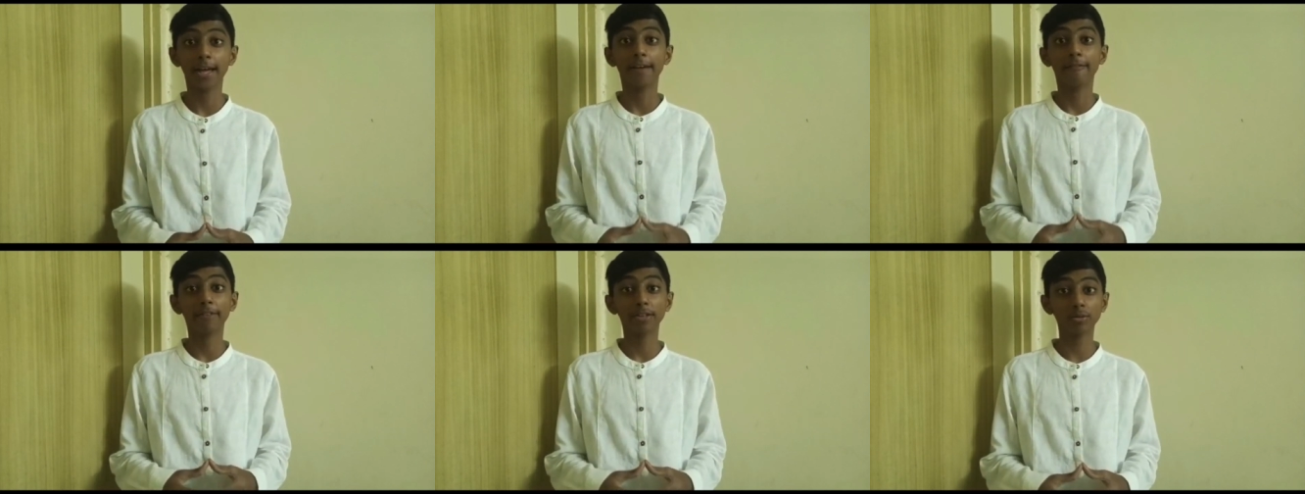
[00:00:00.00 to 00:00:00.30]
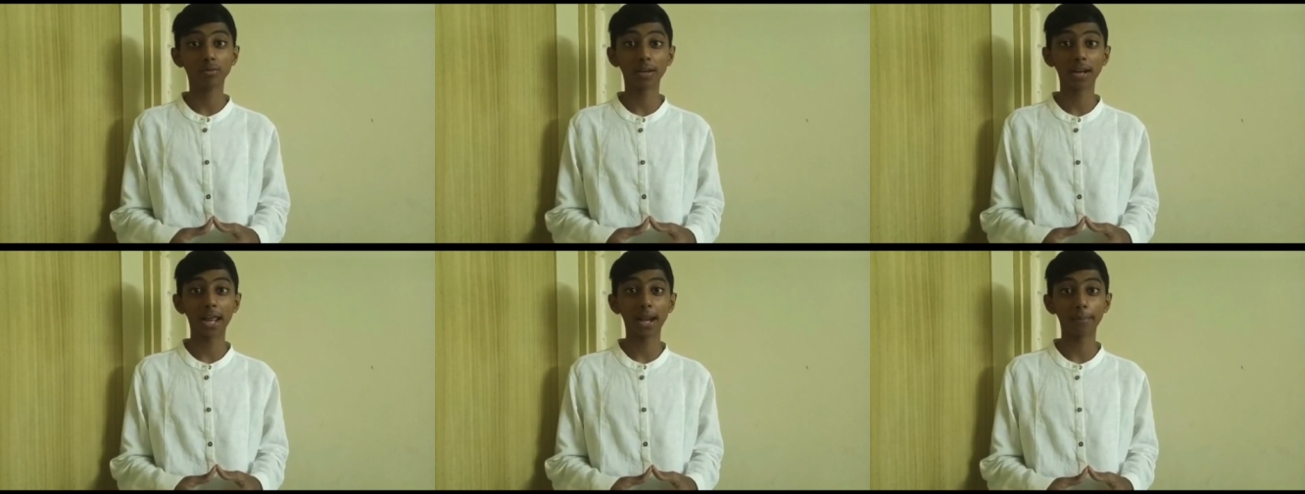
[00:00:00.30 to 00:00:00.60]
which
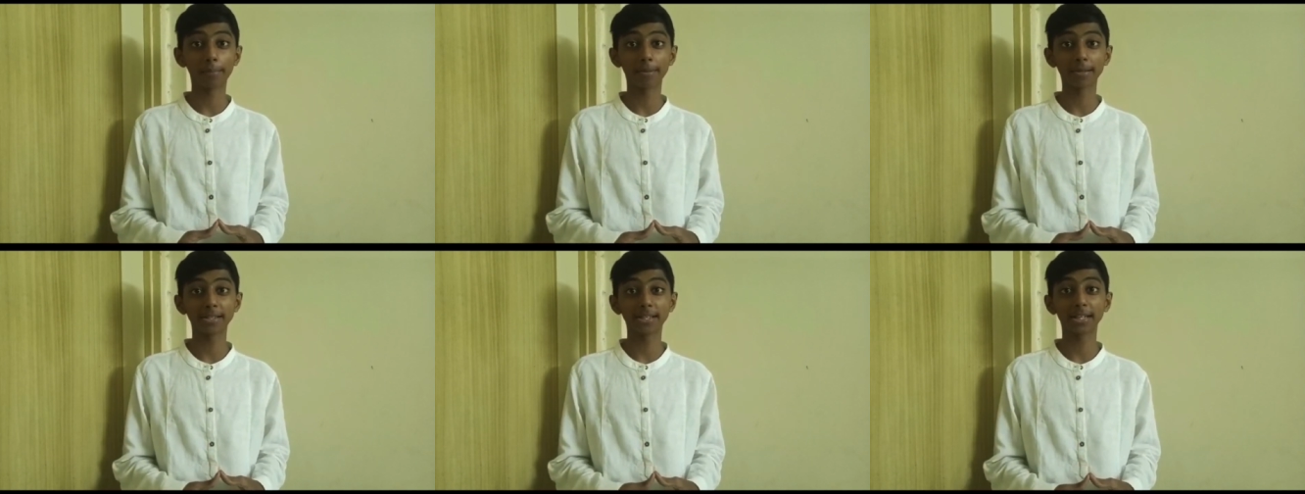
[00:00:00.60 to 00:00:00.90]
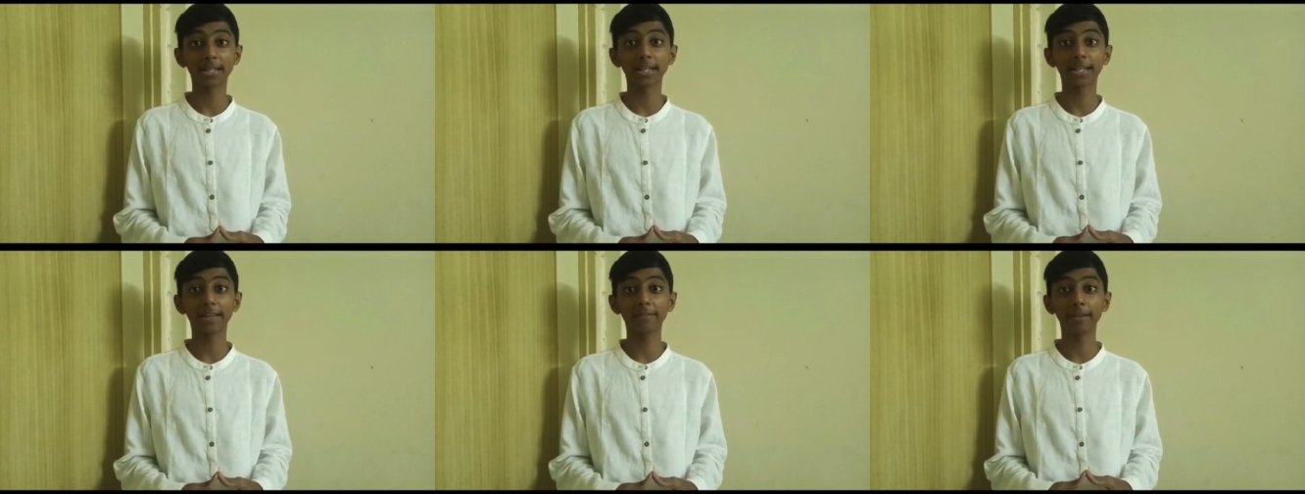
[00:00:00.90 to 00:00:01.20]
will help us
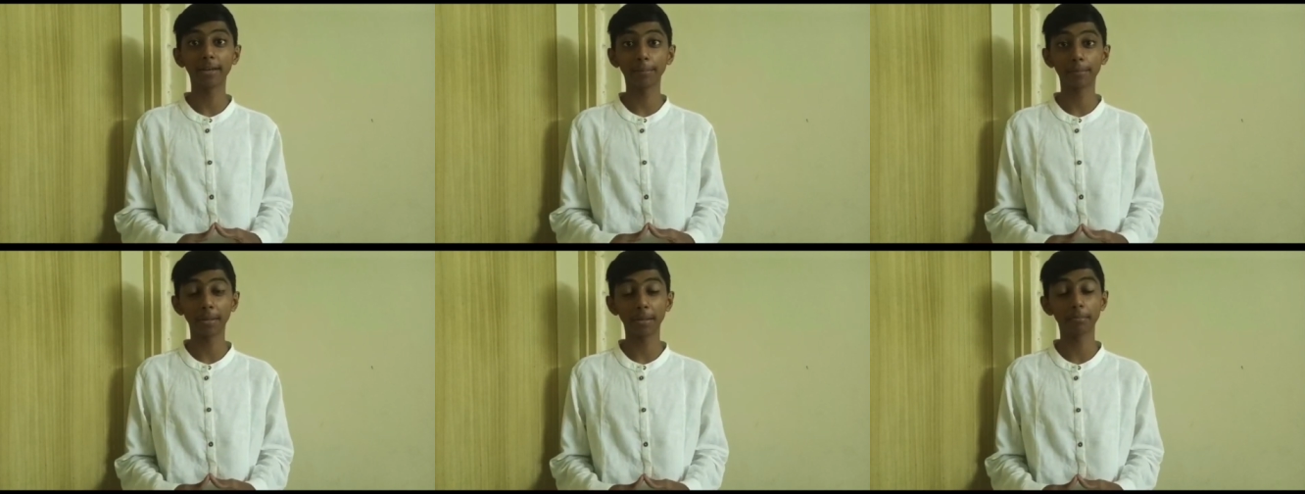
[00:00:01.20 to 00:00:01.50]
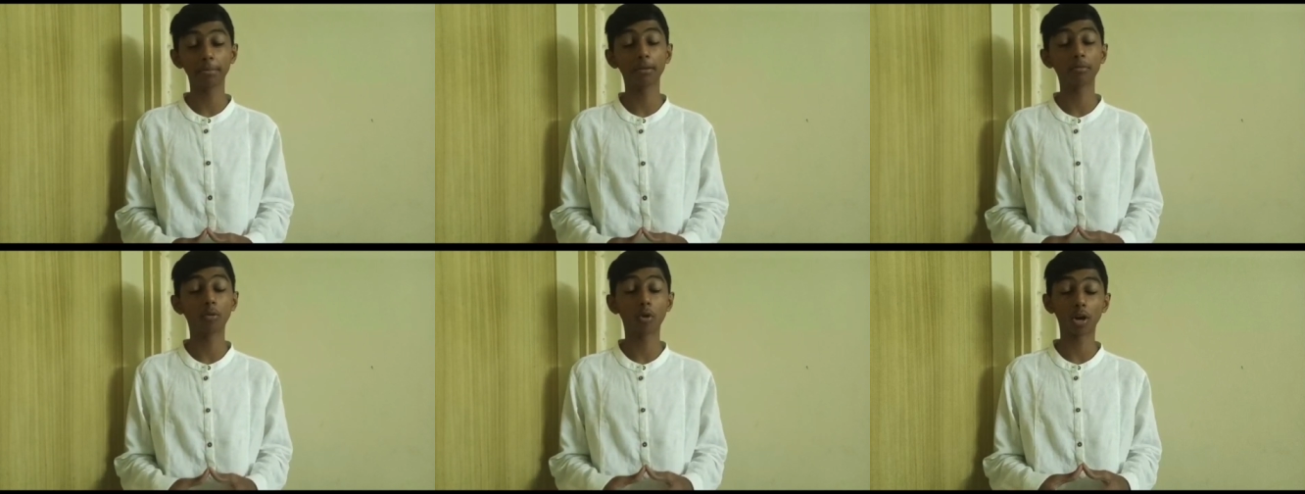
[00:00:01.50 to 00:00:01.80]
in giving
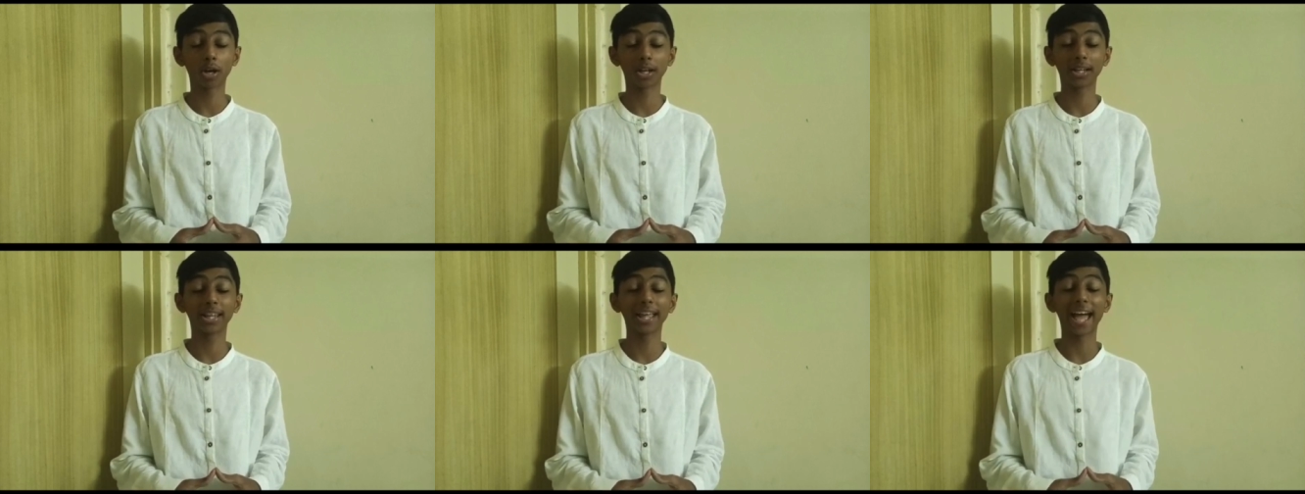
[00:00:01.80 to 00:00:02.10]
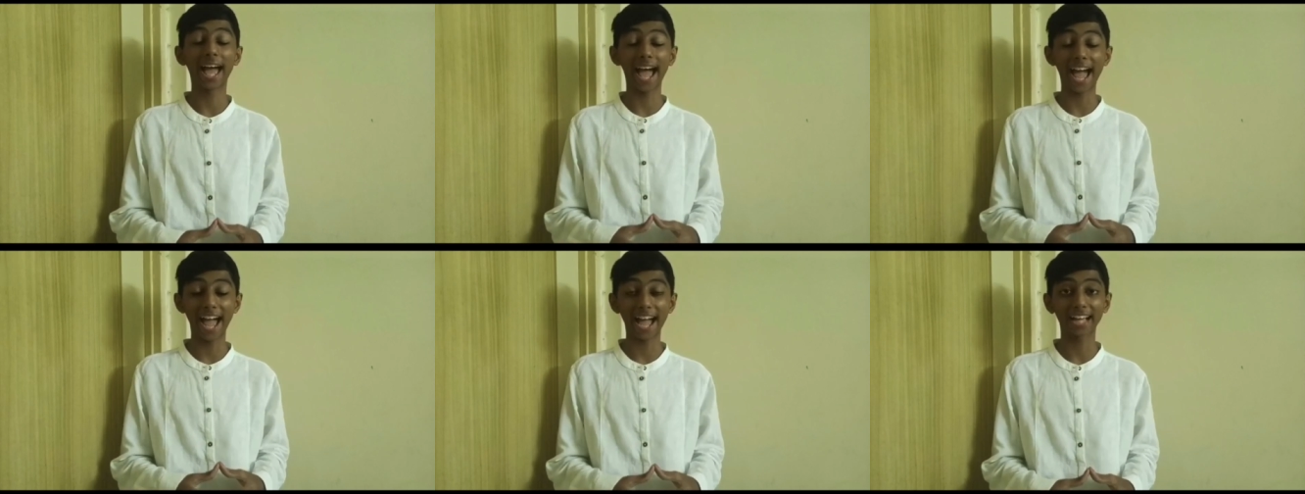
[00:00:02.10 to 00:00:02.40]
people what
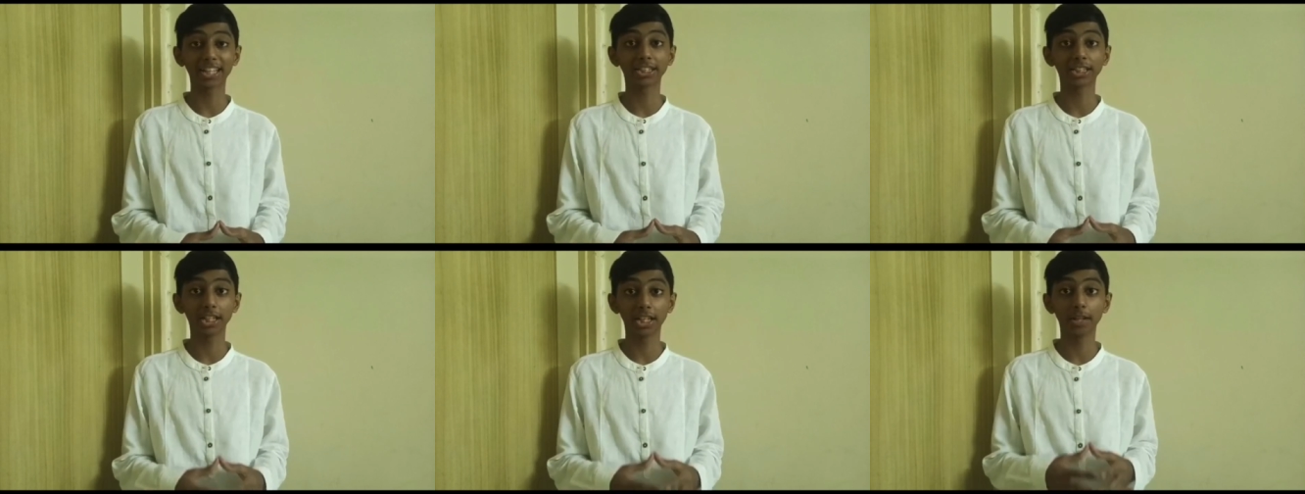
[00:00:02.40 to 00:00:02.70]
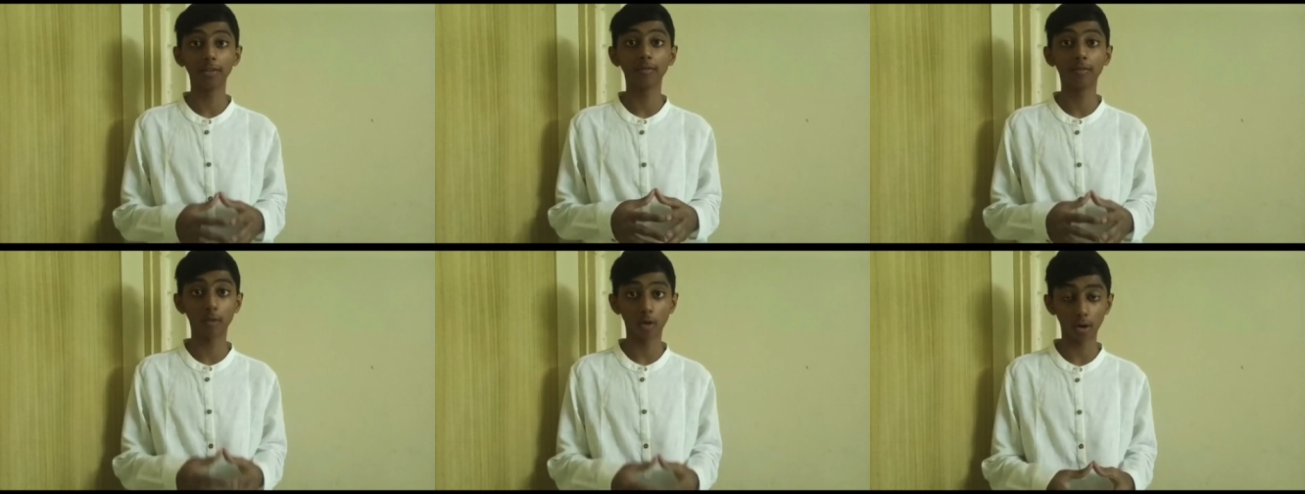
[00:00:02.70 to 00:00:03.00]
they
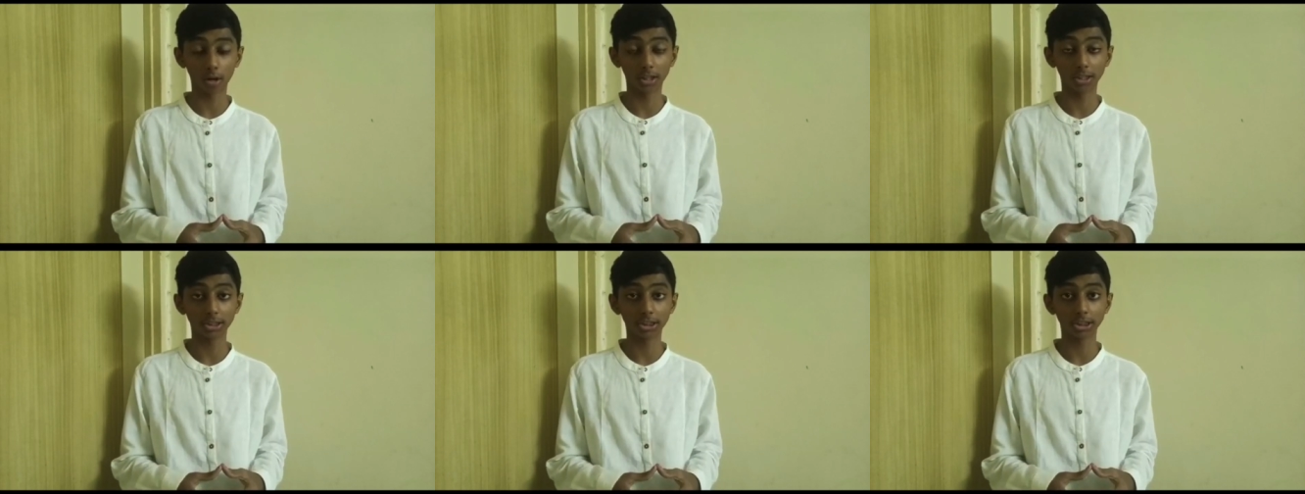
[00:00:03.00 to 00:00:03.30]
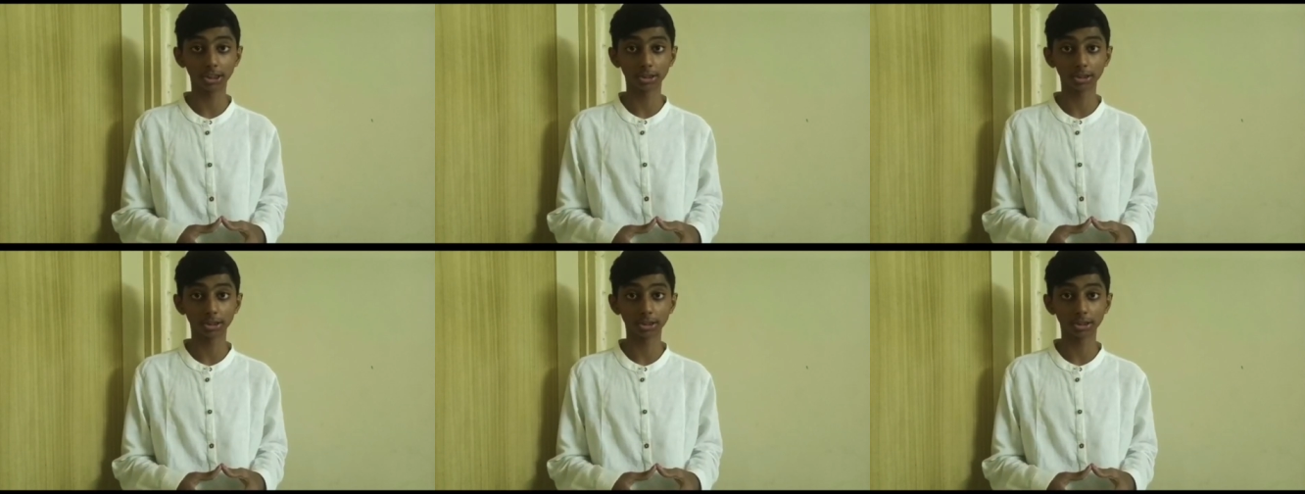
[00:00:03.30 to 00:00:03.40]
actually want.